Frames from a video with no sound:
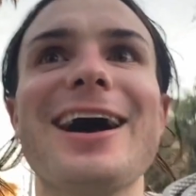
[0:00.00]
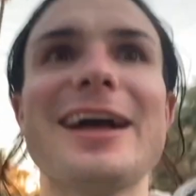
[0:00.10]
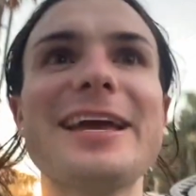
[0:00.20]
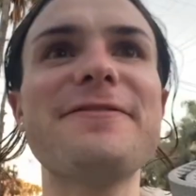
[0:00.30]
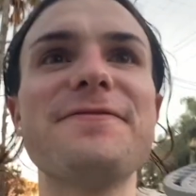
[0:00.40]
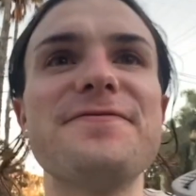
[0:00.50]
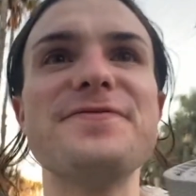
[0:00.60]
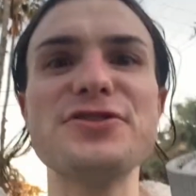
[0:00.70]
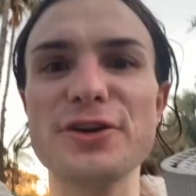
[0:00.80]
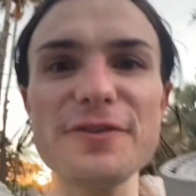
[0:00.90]
if
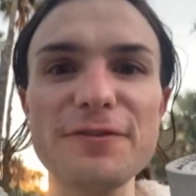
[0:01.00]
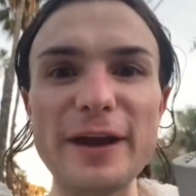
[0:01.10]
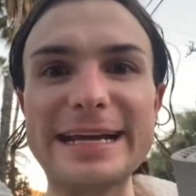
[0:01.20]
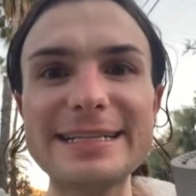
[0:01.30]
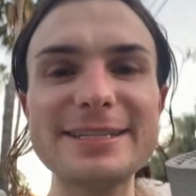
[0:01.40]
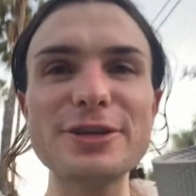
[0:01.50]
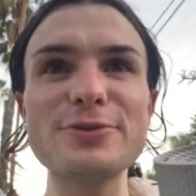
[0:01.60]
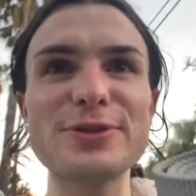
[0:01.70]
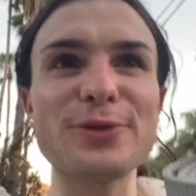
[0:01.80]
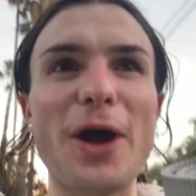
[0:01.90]
you're afraid to
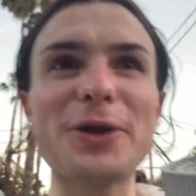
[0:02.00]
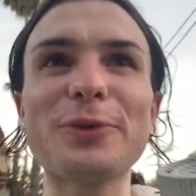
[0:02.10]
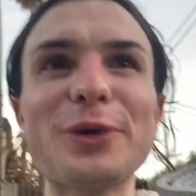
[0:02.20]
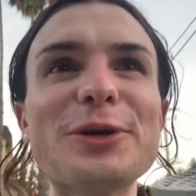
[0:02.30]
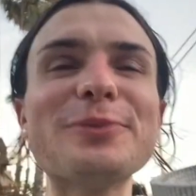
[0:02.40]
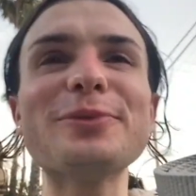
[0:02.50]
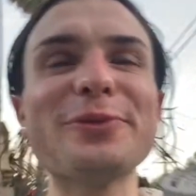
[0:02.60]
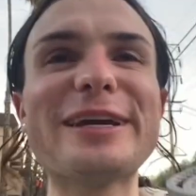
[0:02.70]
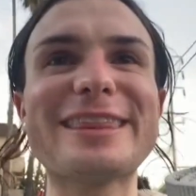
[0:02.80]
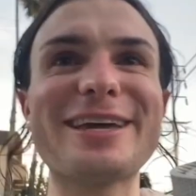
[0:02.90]
use the locker room
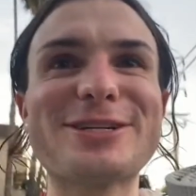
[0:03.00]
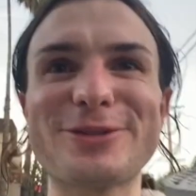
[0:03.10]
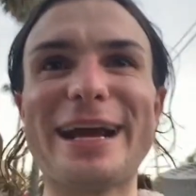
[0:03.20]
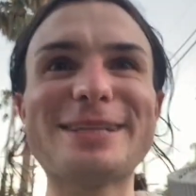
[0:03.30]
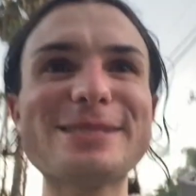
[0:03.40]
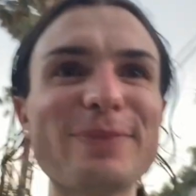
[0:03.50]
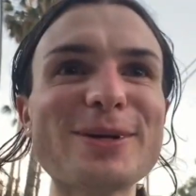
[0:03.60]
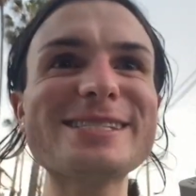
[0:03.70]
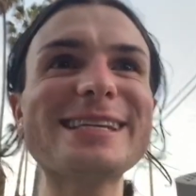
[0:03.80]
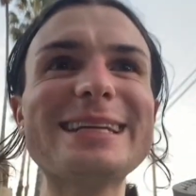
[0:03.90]
with a trans
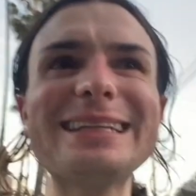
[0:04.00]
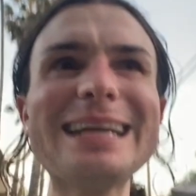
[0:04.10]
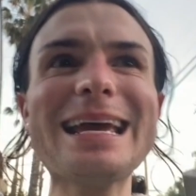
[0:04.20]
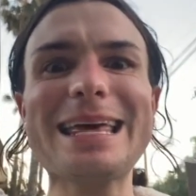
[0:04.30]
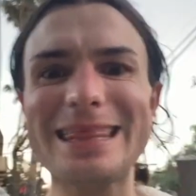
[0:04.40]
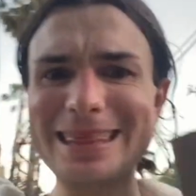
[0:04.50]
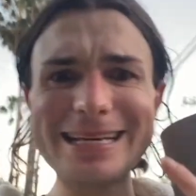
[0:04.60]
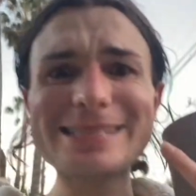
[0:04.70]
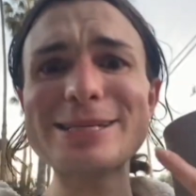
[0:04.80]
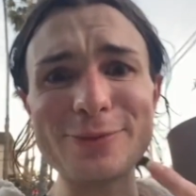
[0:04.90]
person,
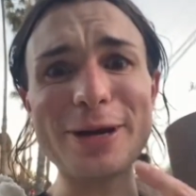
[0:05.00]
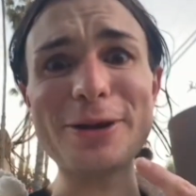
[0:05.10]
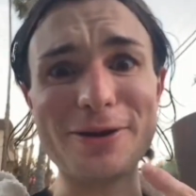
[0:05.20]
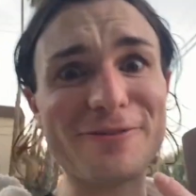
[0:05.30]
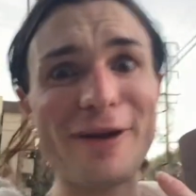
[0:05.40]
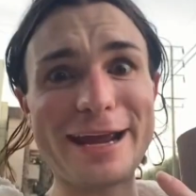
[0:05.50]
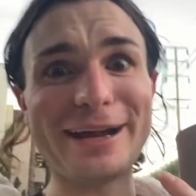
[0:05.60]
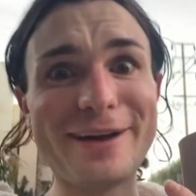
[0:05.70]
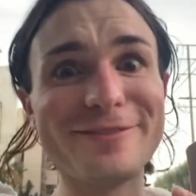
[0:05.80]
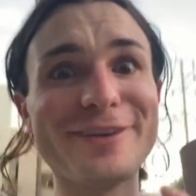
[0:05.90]
this is what you're afraid
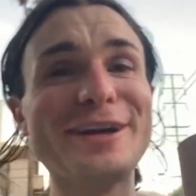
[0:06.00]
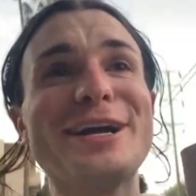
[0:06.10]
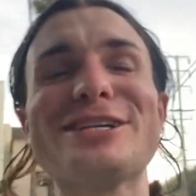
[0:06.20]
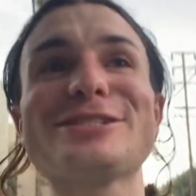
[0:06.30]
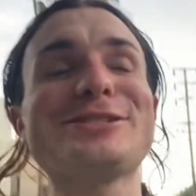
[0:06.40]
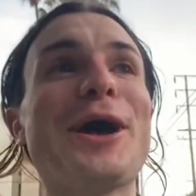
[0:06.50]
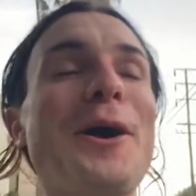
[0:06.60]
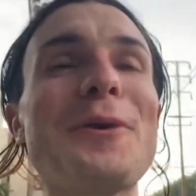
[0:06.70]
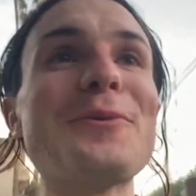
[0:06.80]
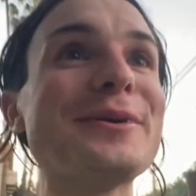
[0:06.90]
of.
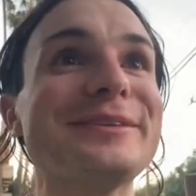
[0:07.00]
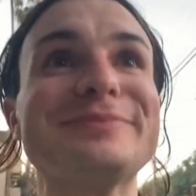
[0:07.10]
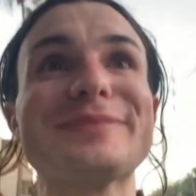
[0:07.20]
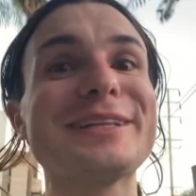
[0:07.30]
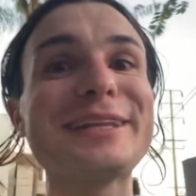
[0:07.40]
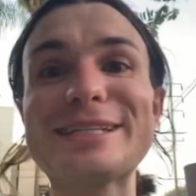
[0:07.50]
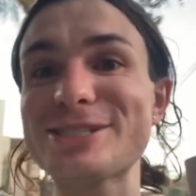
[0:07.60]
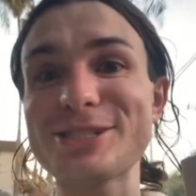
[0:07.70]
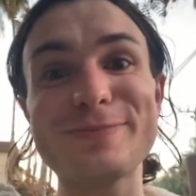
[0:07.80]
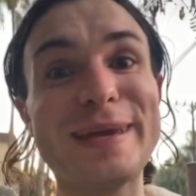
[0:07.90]
So
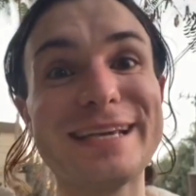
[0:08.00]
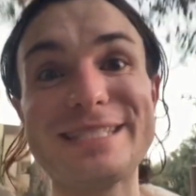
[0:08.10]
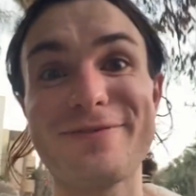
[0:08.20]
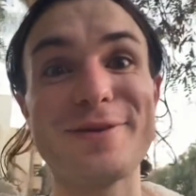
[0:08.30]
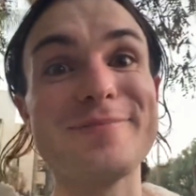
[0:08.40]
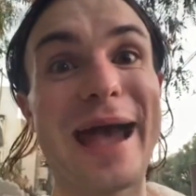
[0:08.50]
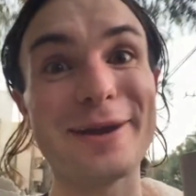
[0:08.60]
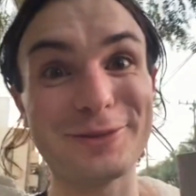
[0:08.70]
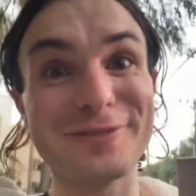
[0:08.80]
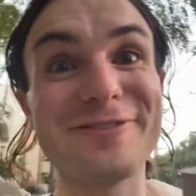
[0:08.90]
let's just pick a different
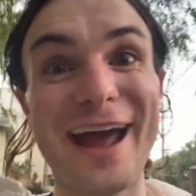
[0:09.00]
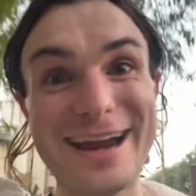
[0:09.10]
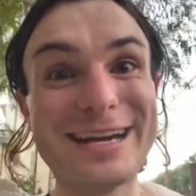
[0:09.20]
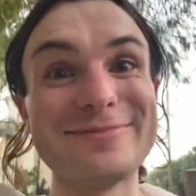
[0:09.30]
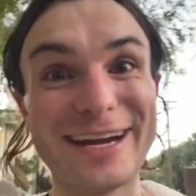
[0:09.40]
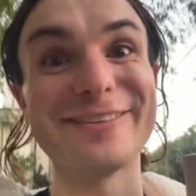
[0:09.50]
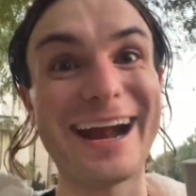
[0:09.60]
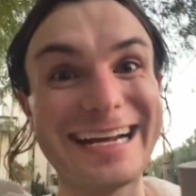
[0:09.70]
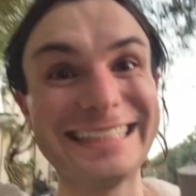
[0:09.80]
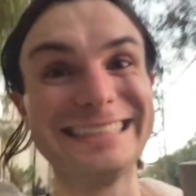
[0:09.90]
battle to fight. Am I
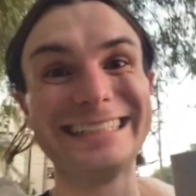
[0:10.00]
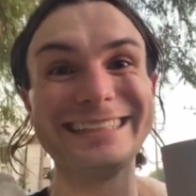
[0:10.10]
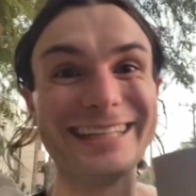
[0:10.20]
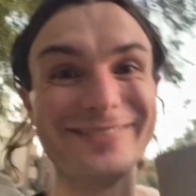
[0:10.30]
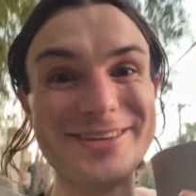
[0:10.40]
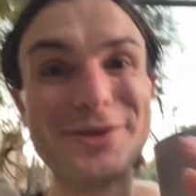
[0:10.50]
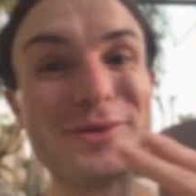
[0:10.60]
right? Love you.